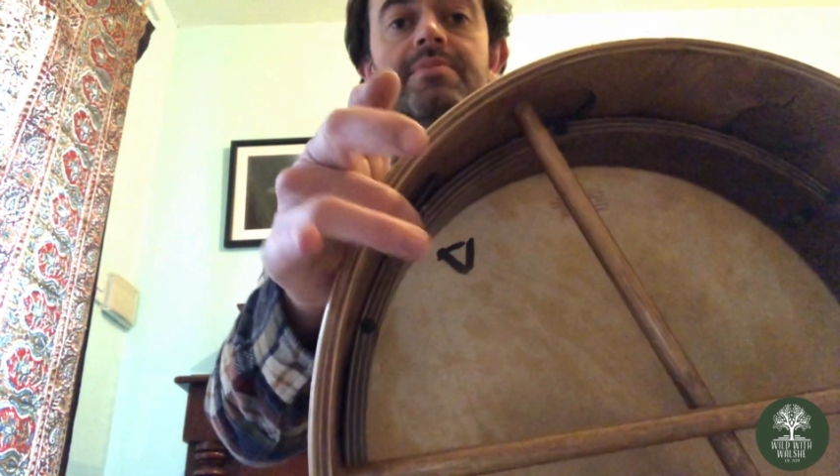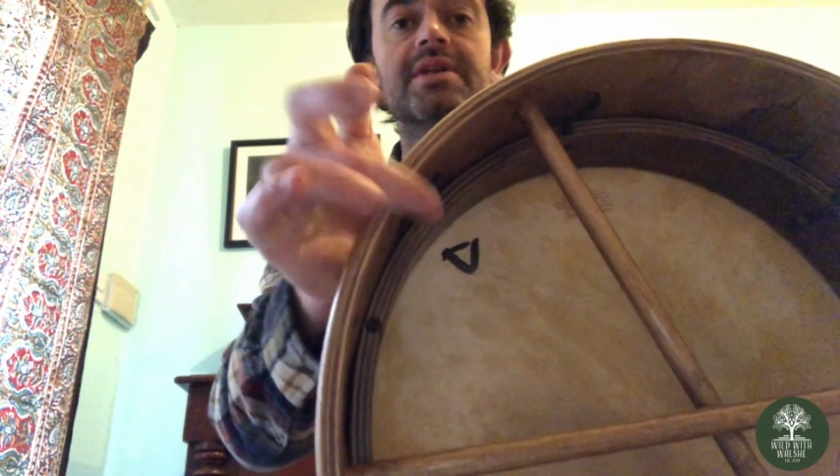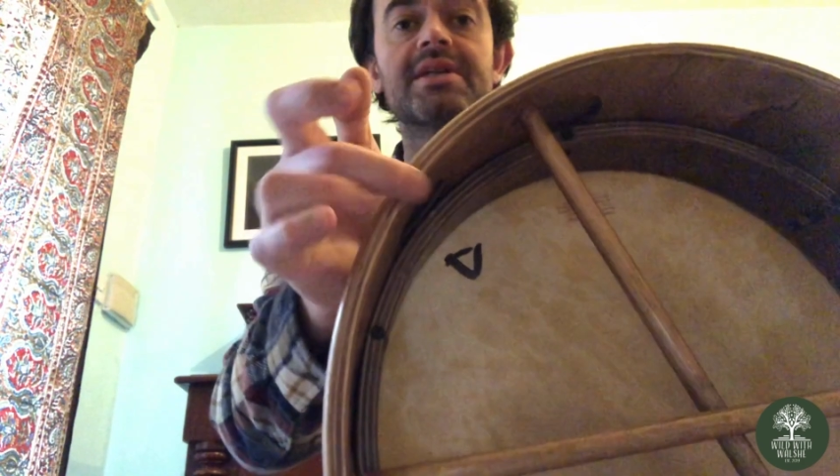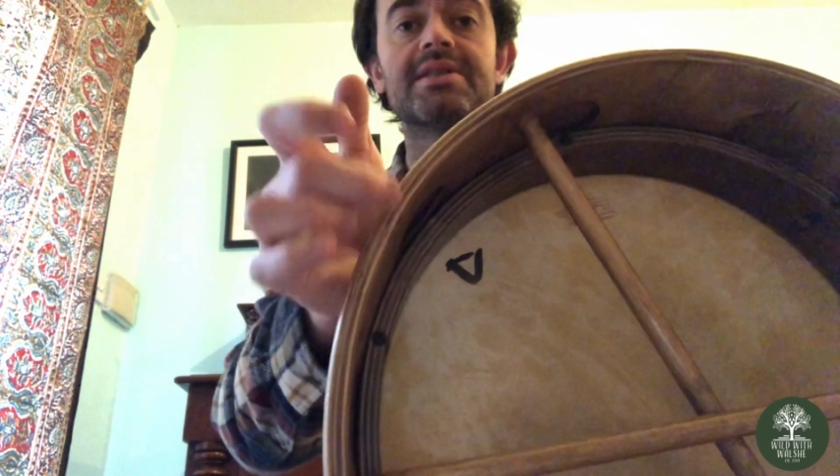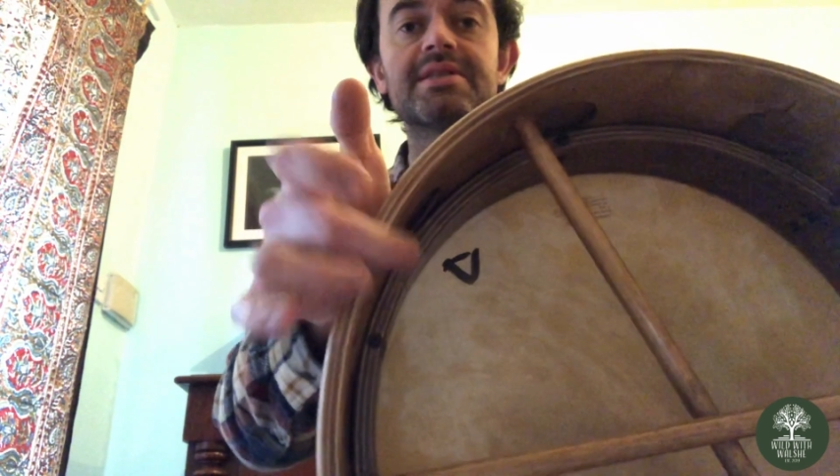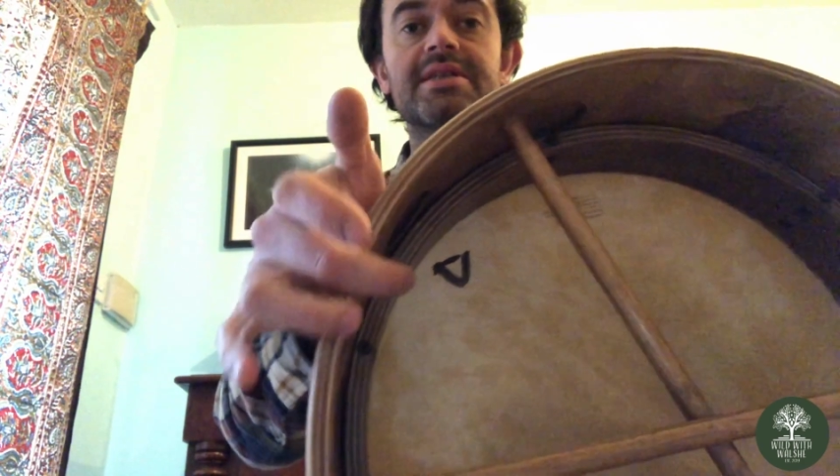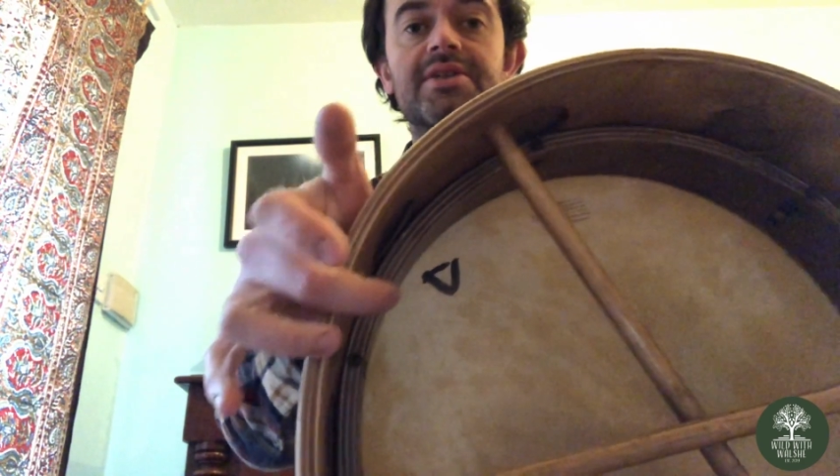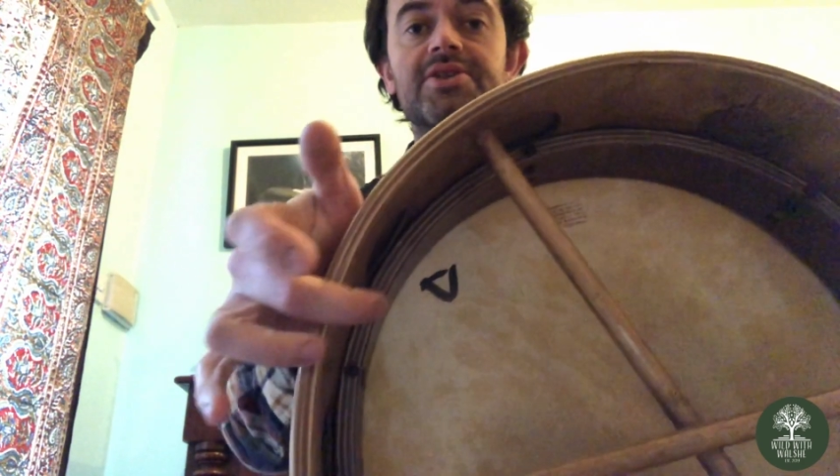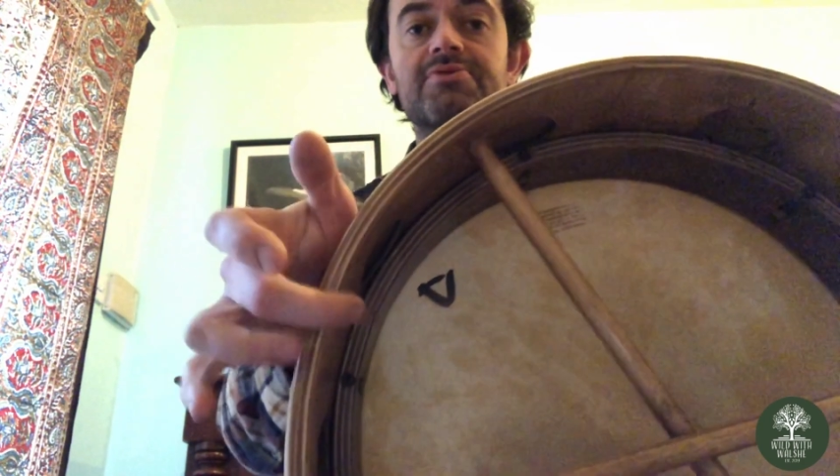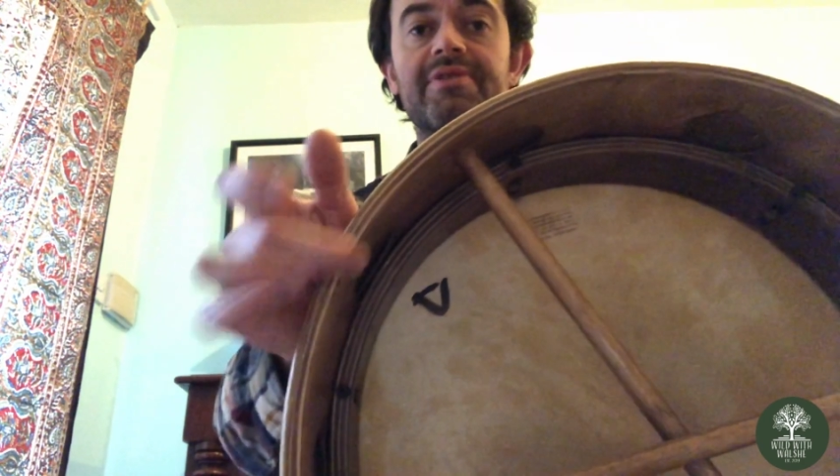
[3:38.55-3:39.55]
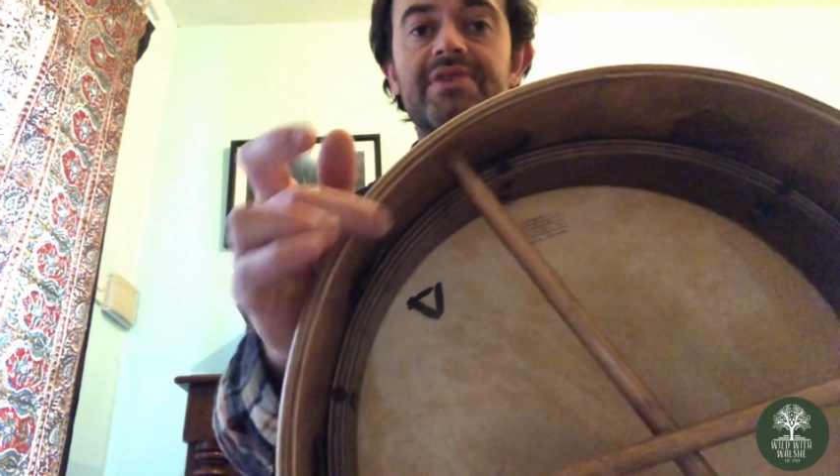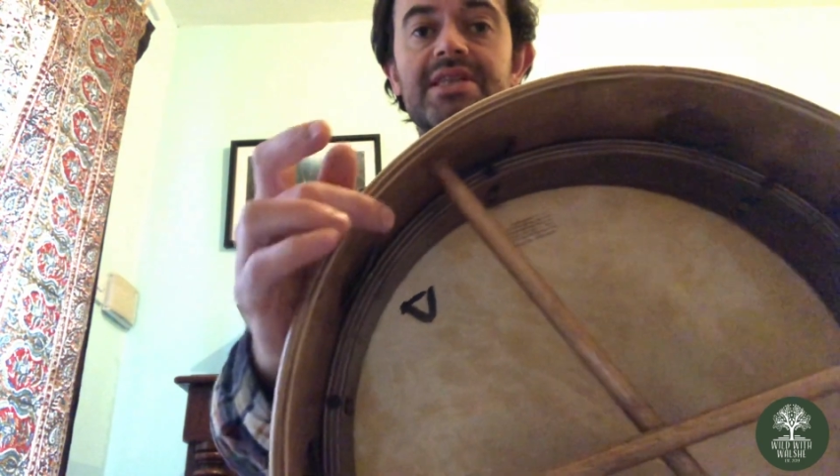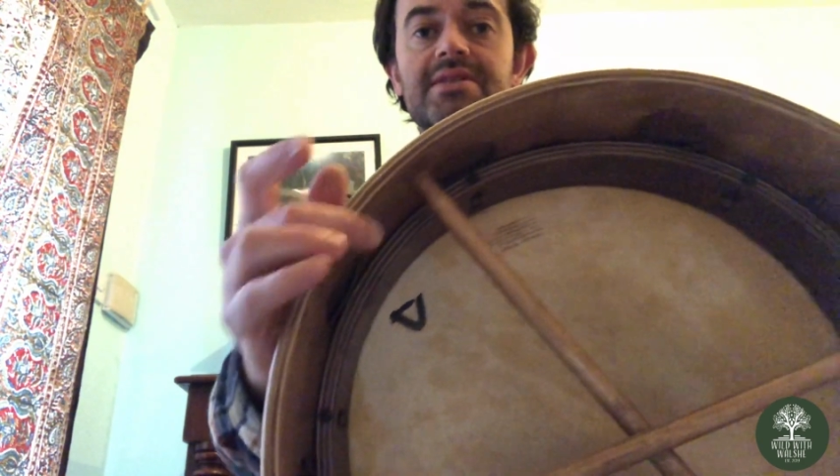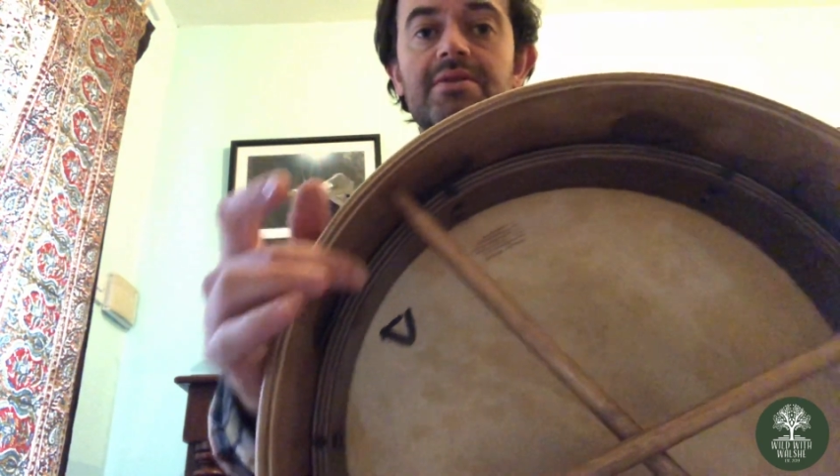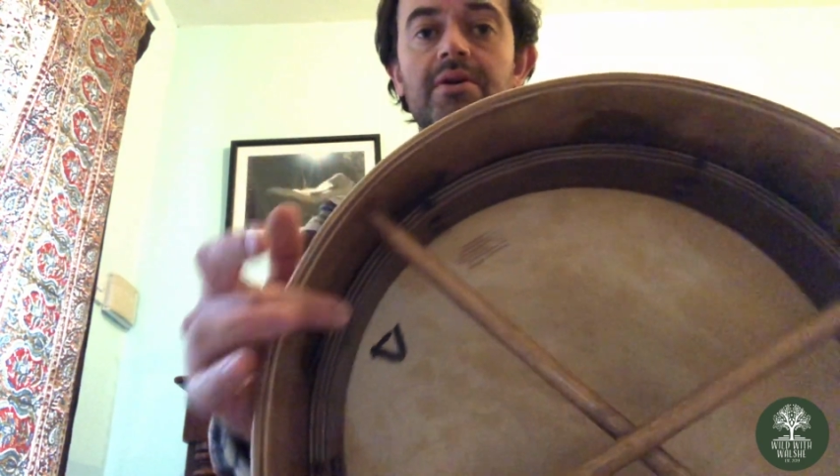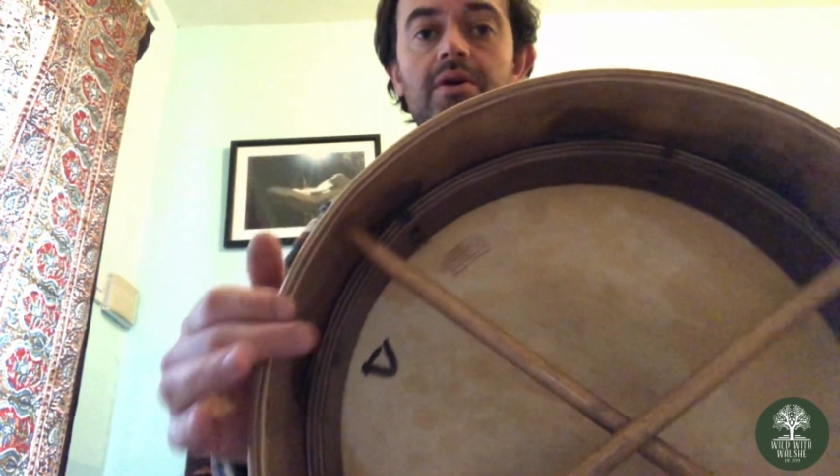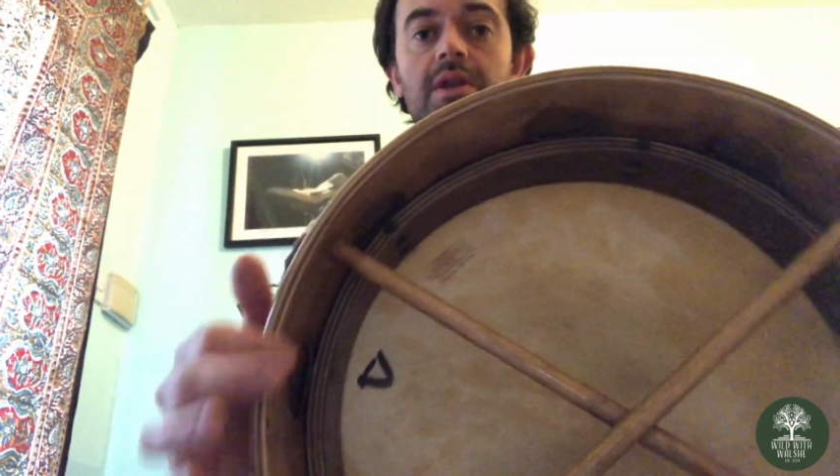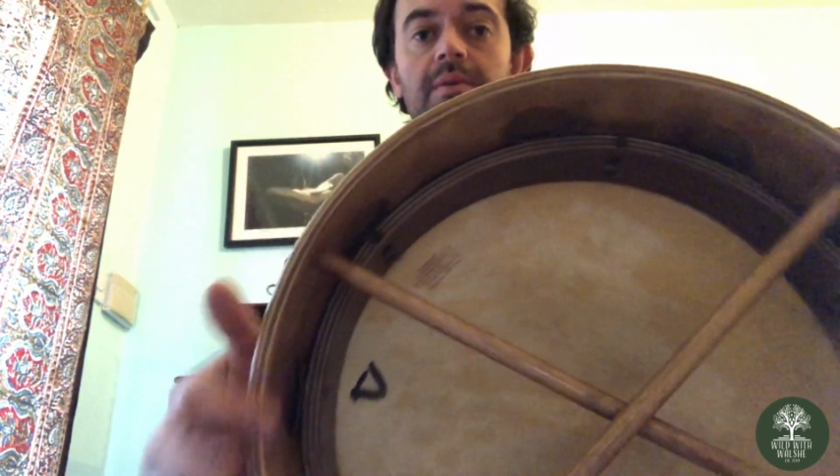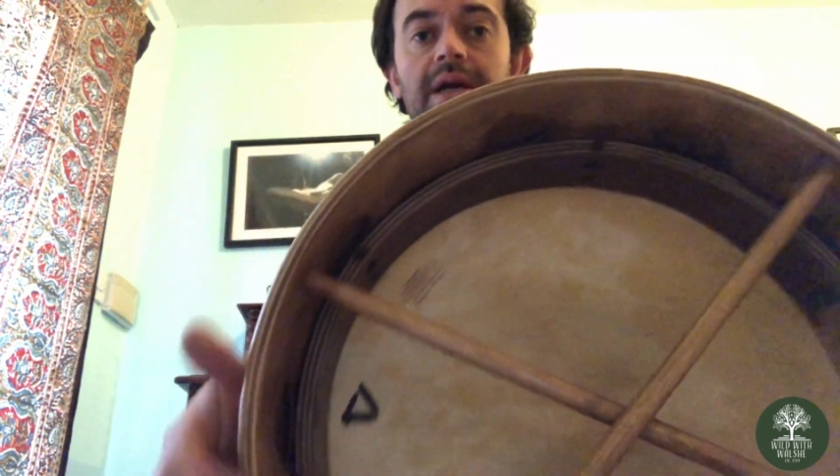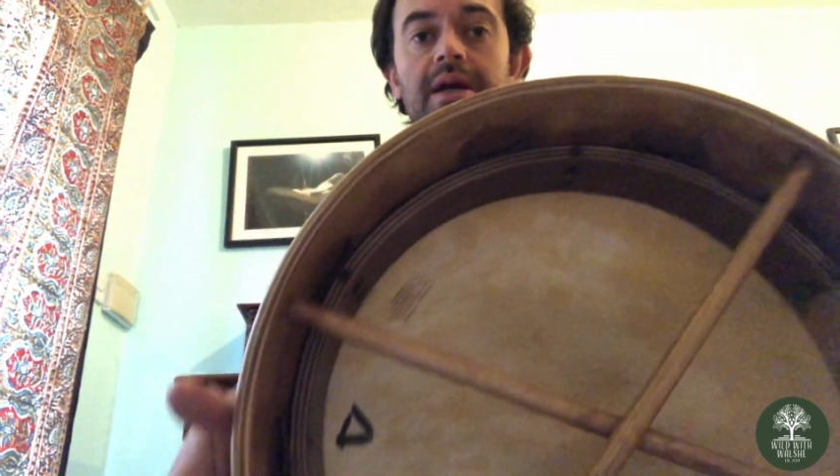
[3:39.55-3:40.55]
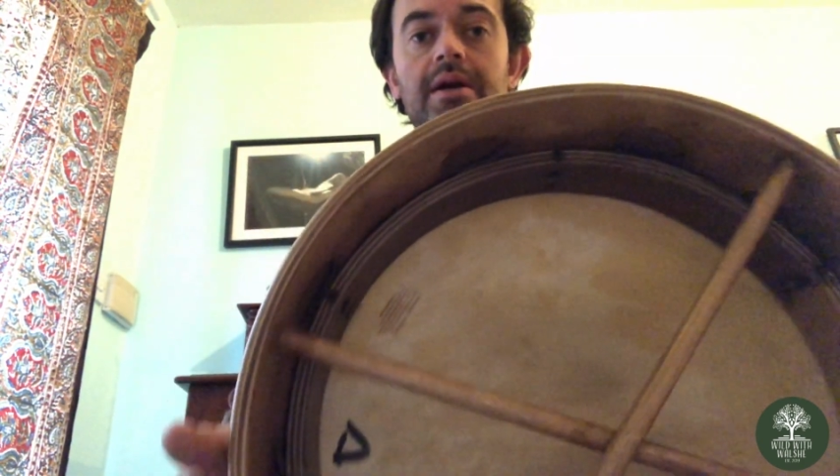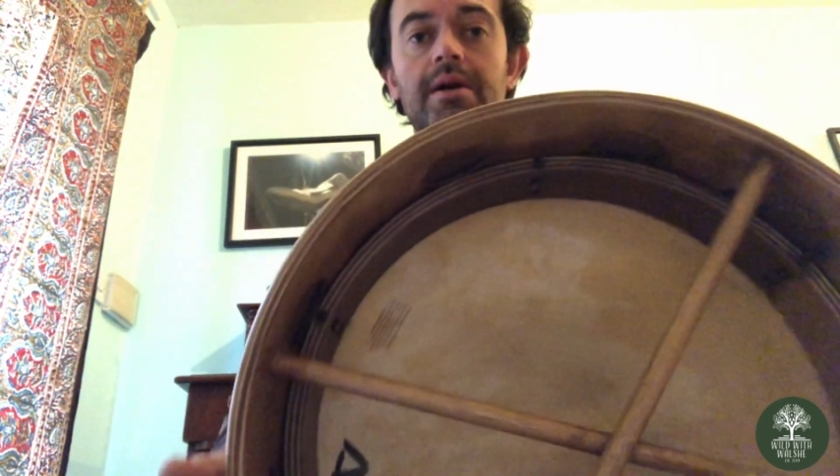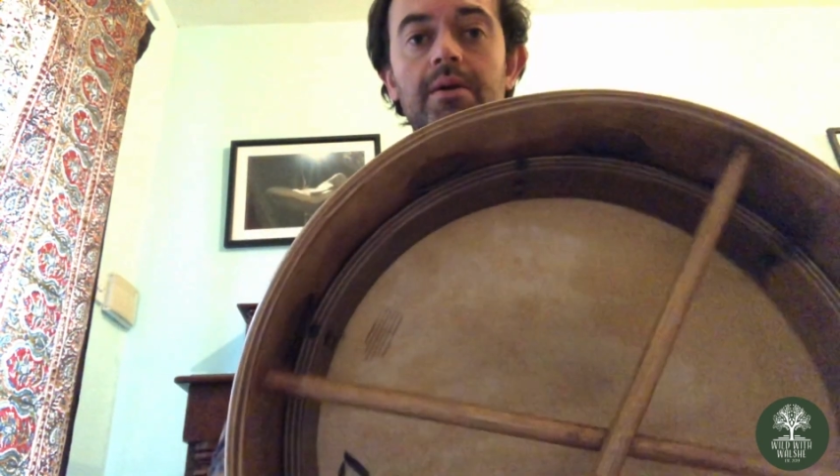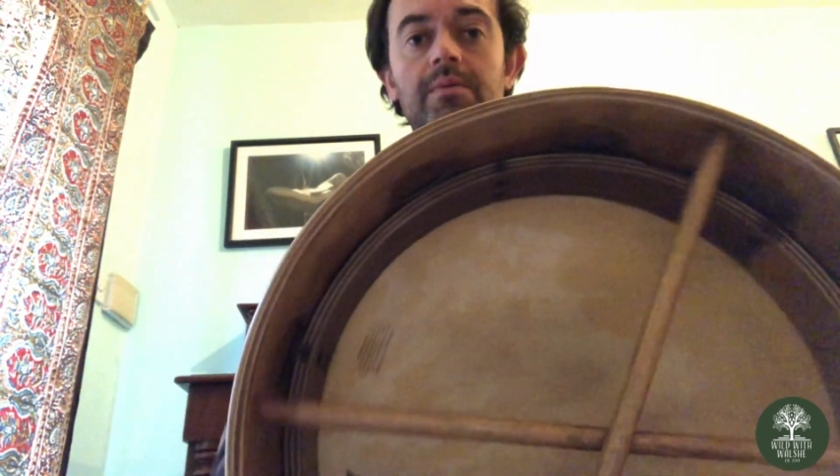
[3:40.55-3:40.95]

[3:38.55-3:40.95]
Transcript: you can see there's rivets all the way along,